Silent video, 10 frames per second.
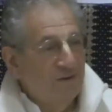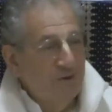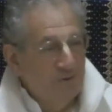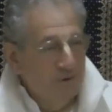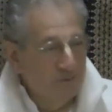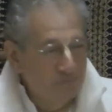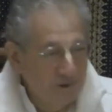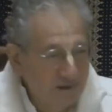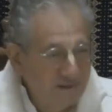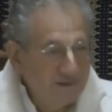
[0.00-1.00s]
I don't know what it
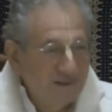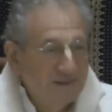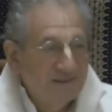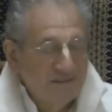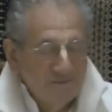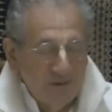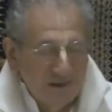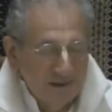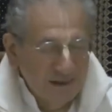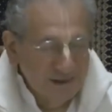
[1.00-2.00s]
means,
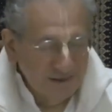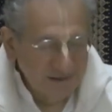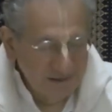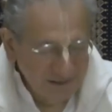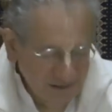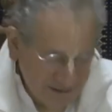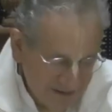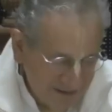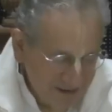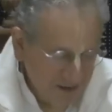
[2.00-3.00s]
but uh,
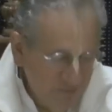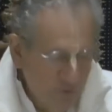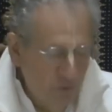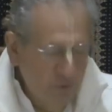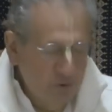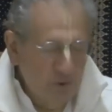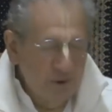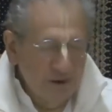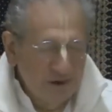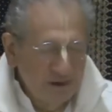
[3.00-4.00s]
some
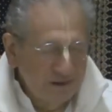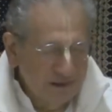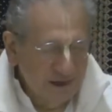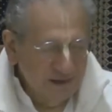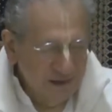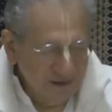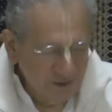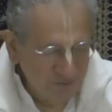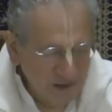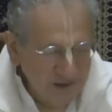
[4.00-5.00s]
authority is saying is
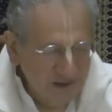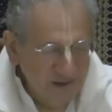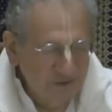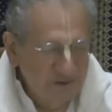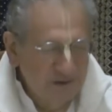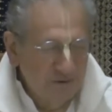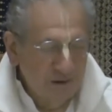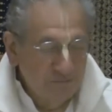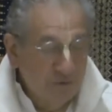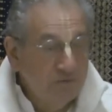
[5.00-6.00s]
a vestige of a tail.
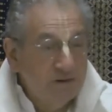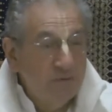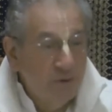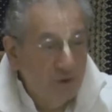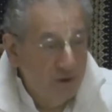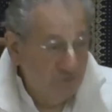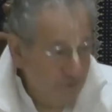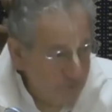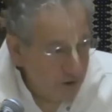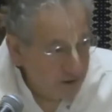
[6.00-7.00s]
It proves that we all come
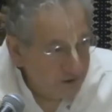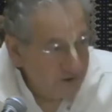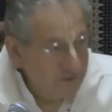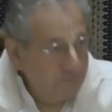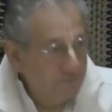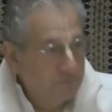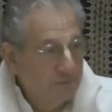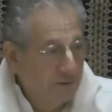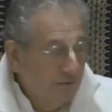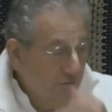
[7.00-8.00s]
from monkeys.
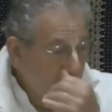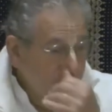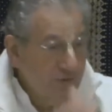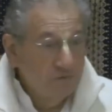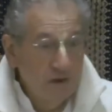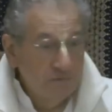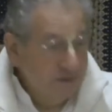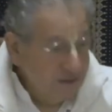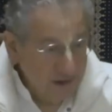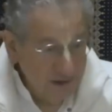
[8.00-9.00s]
Of course, you've never
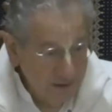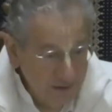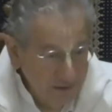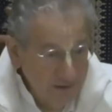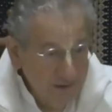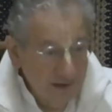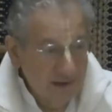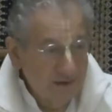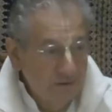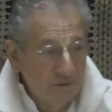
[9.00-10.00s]
seen
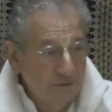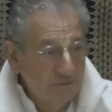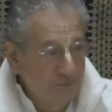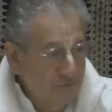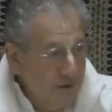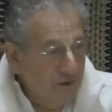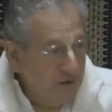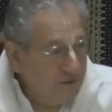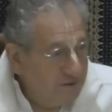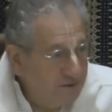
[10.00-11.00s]
that. You don't even feel
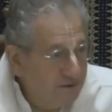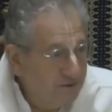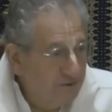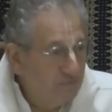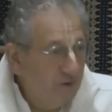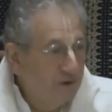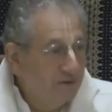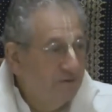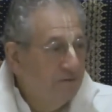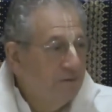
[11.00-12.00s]
it in your
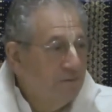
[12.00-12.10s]
body.